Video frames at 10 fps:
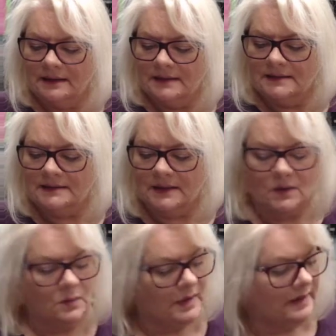So
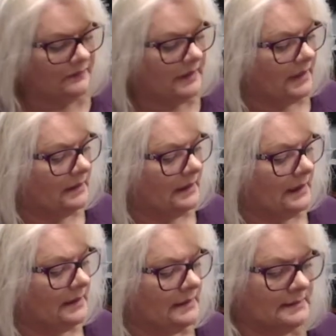what I've done
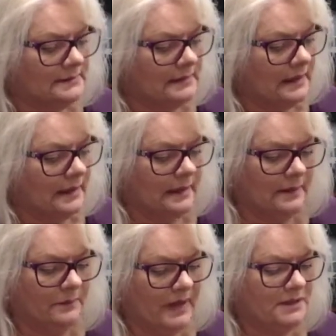is
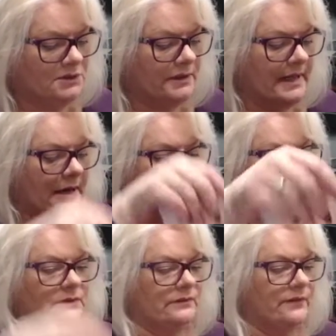measure it out
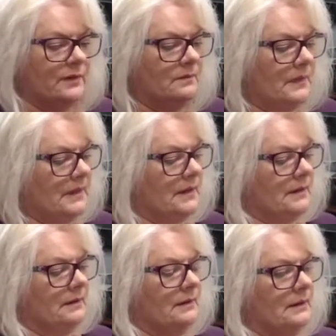from the
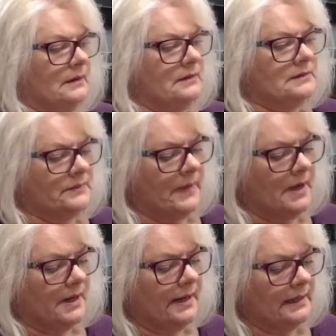
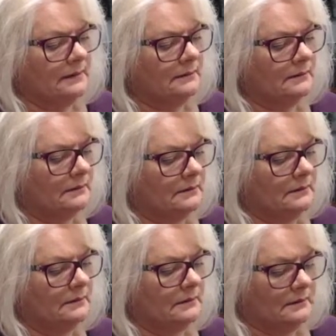spine
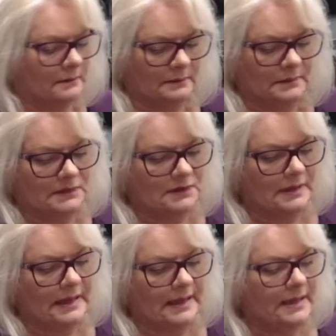to
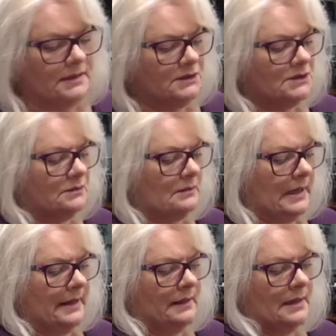the edge,
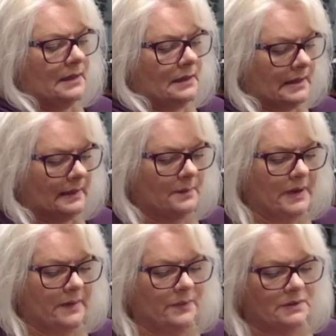and then cut the
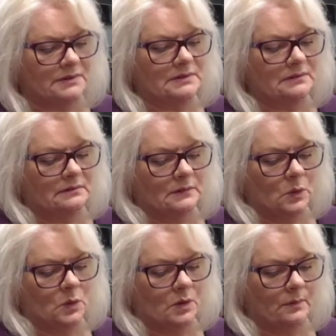papers,
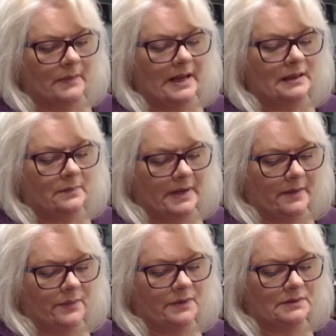or made the
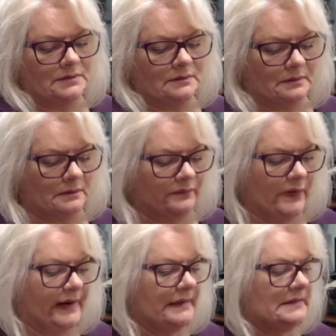papers,
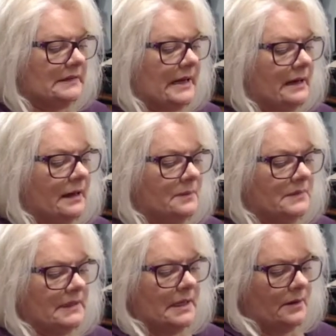Frankensteined them
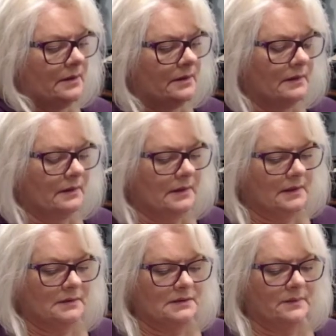together
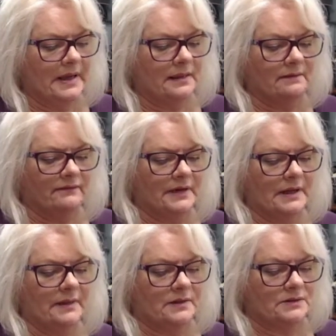to make them fit
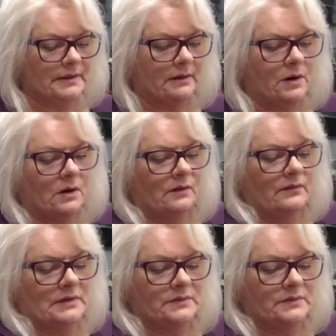in there. So now all of these